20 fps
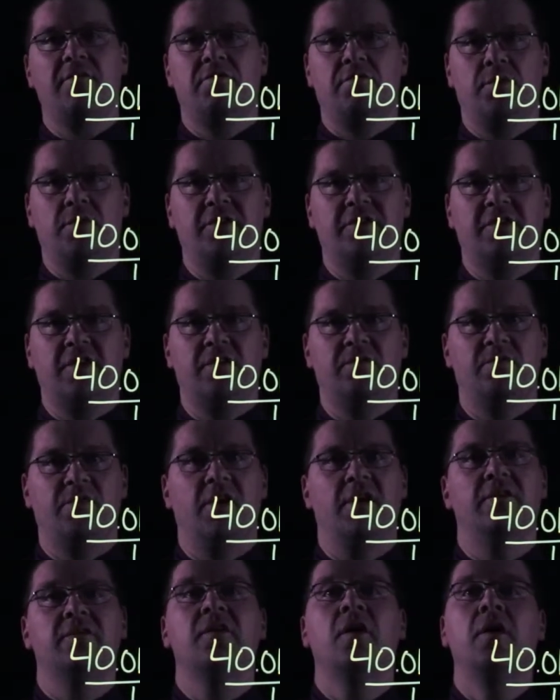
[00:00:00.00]
3 sig
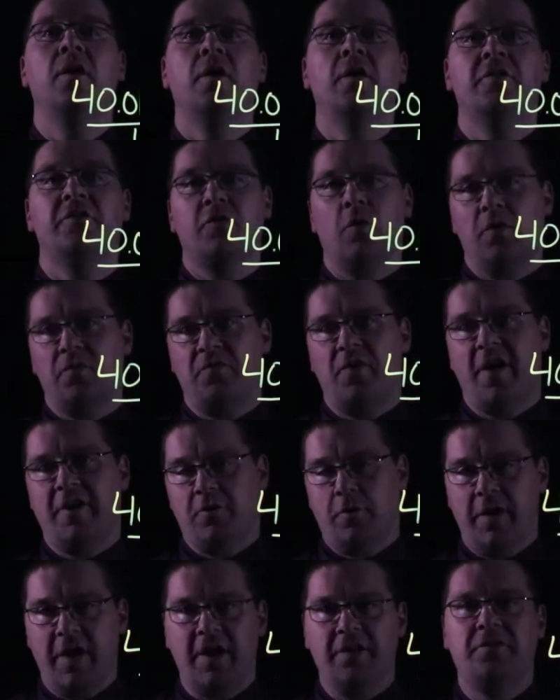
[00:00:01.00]
figs. So our
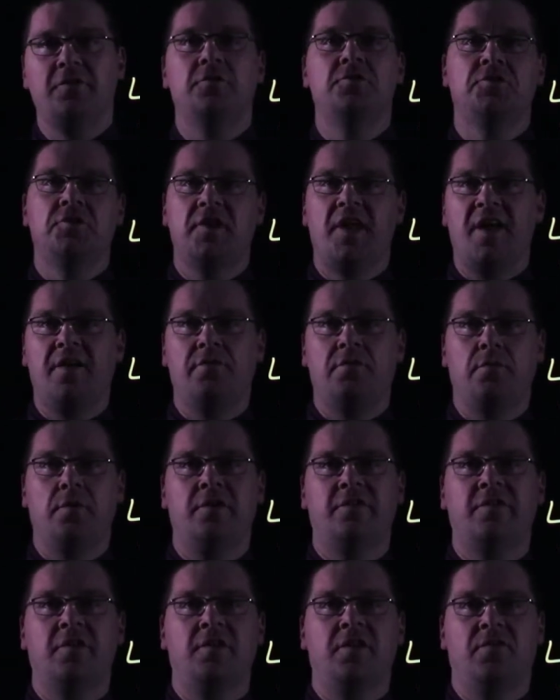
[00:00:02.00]
final answer should have 3
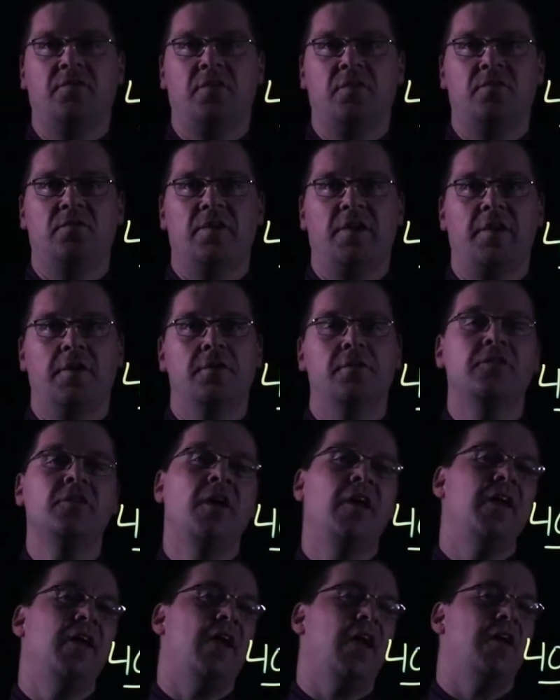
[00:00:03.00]
significant figures.
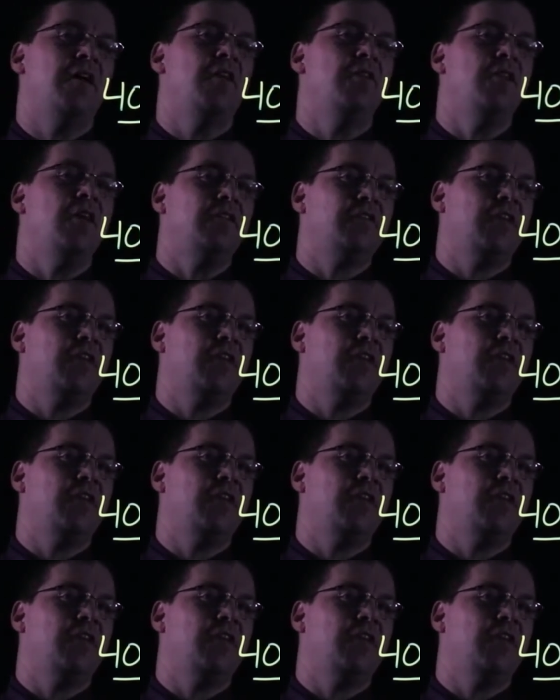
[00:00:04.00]
And in this